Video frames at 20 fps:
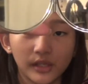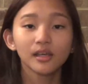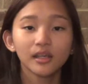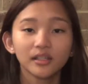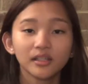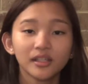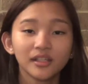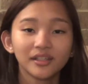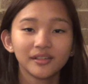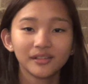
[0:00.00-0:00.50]

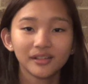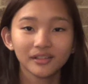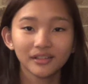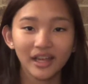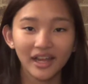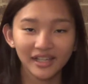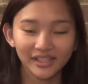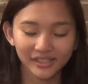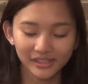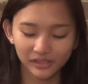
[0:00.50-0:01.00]
And then the
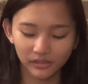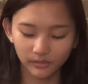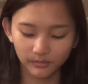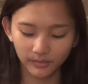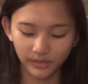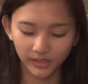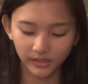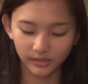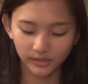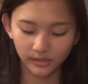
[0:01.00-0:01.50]
last thing on
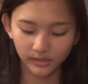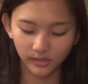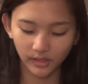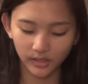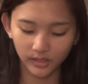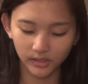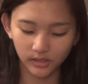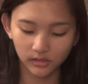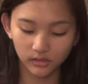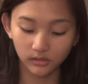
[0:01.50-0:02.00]
my
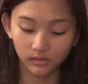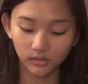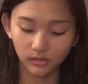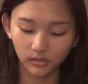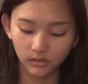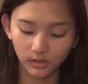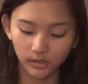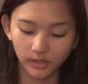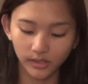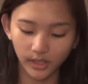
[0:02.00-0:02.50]
second
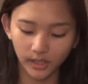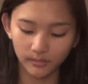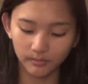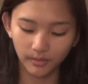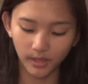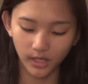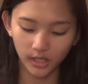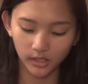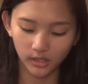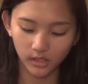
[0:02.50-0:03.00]
inside
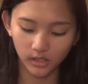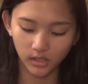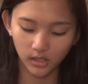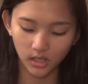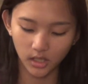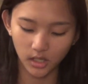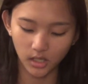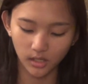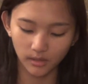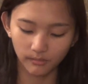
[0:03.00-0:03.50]

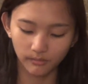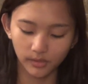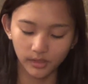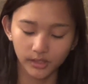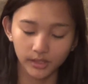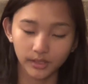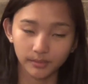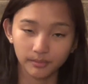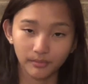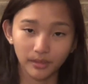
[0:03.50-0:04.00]
pocket um,
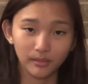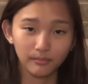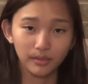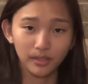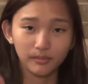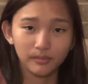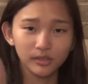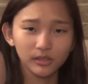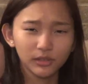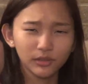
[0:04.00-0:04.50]
is my
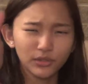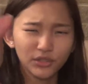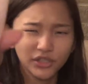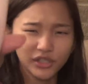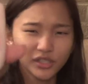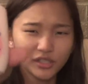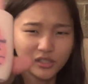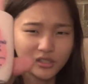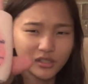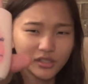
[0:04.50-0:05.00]
baby
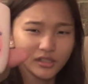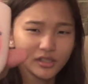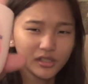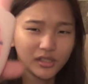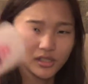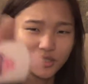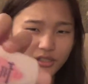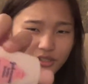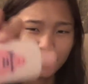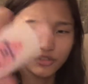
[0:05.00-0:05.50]
lotion.
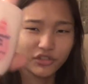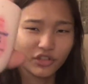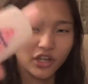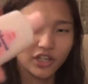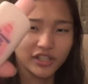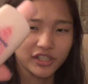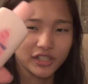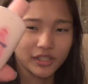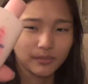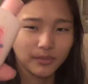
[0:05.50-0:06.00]
It's
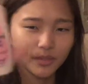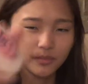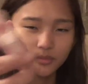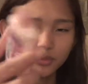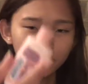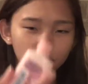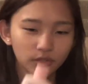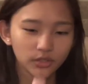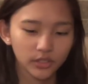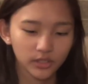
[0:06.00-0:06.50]
Johnson's baby
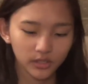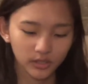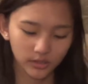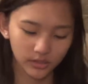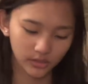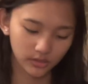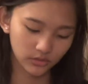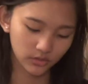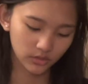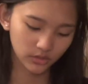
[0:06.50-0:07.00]
lotion.
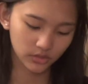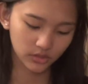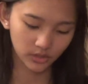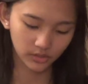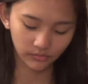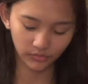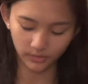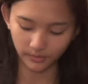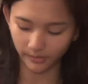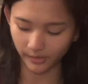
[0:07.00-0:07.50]
It's usually
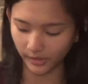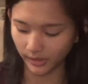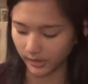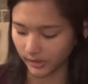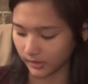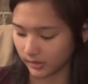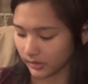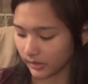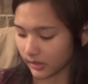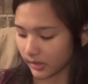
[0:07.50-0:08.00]
just for my
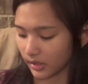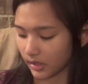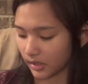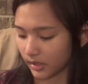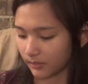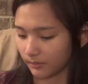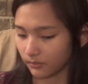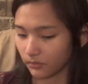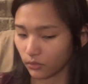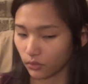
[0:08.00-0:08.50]
hands
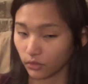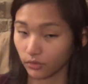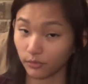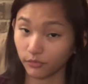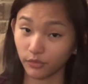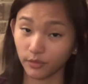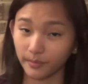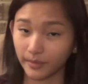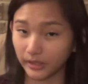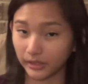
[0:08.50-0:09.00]
um, or
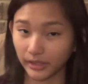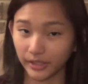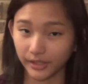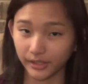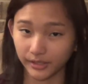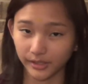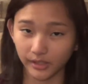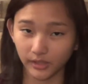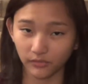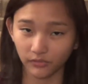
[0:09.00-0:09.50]
for my
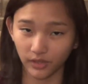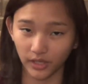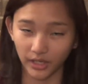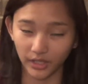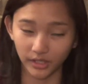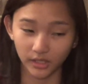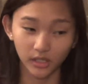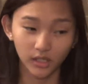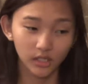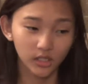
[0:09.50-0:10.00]
legs if
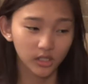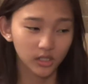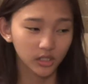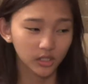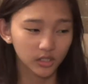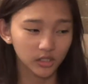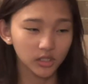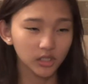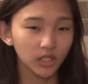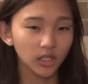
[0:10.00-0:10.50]
I,
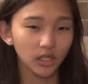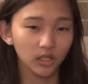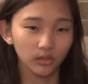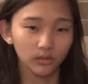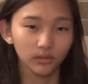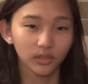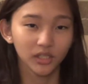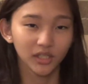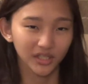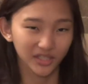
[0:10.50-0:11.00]
you
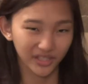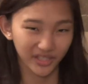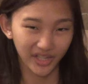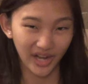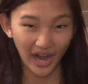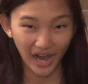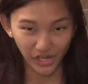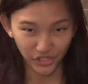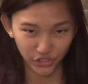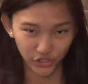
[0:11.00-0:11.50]
know, get
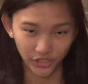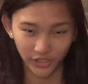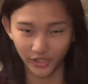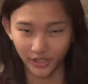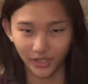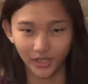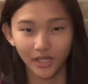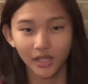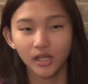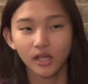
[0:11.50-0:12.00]

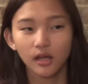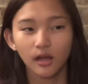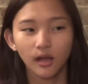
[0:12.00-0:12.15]
ashy